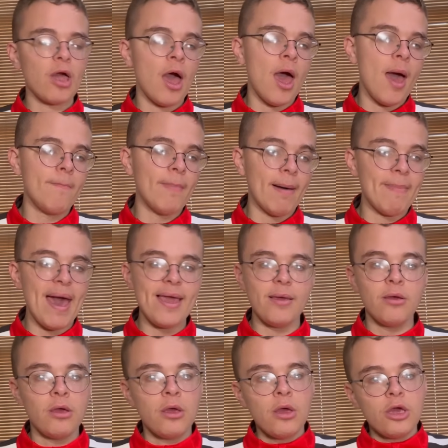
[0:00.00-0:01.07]
Um, my
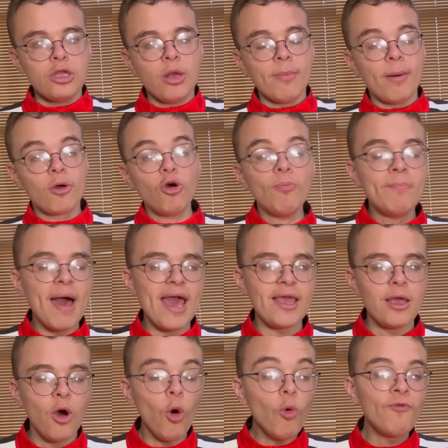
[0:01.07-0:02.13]
mate, you know my good
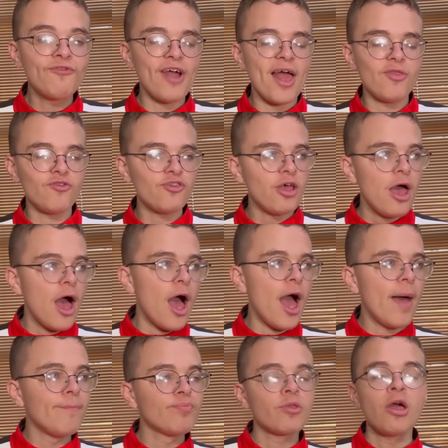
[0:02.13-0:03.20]
mate, all oh, friends,
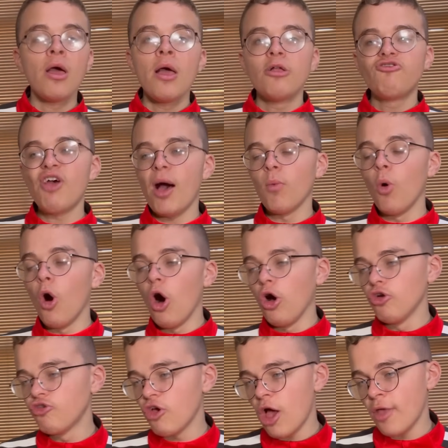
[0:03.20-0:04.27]
um, Jack
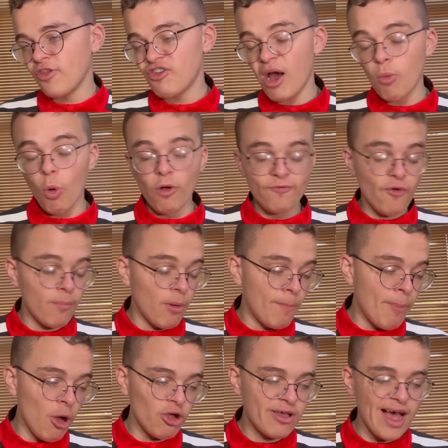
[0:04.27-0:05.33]
Ward, uh, the Jack Ward Football
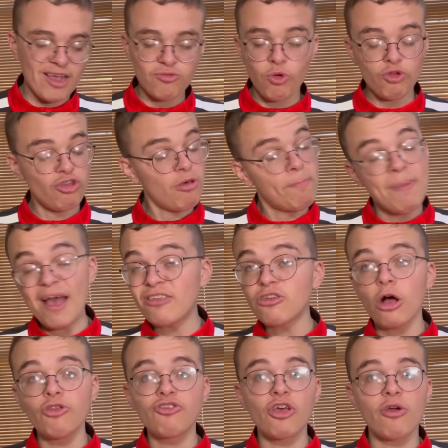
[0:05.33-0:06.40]
Podcast, one of the best
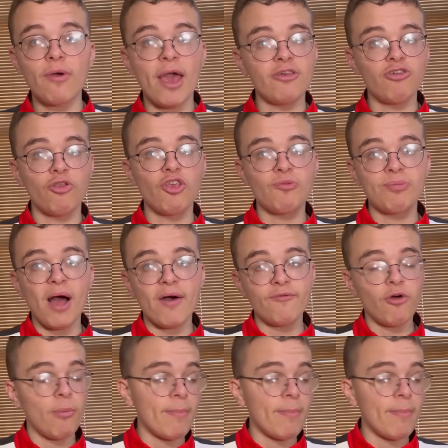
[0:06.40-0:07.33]
content creators on this platform.